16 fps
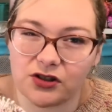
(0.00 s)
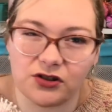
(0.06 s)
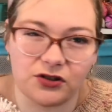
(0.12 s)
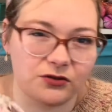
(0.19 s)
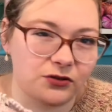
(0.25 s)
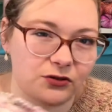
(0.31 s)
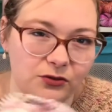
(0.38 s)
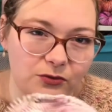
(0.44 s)
do a
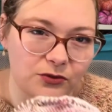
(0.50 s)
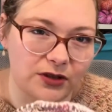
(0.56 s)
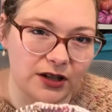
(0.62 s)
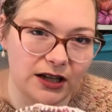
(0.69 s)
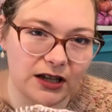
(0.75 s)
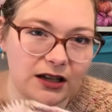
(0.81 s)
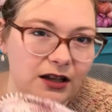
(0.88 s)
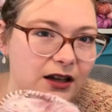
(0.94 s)
normal knit
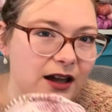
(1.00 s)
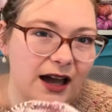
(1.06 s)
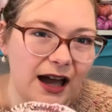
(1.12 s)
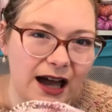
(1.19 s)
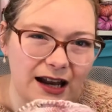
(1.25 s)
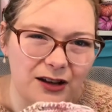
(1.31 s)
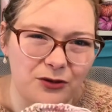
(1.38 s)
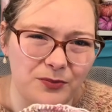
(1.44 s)

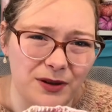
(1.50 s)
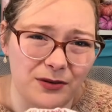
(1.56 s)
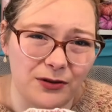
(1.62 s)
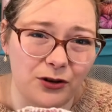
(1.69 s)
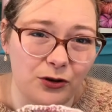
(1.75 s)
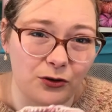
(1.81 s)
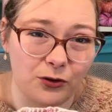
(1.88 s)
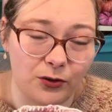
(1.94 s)
and it'll be a
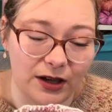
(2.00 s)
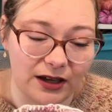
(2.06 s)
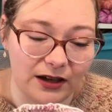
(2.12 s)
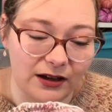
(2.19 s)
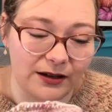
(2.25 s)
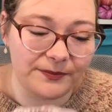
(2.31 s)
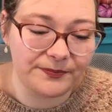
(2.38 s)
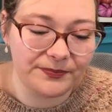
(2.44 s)
lot quicker.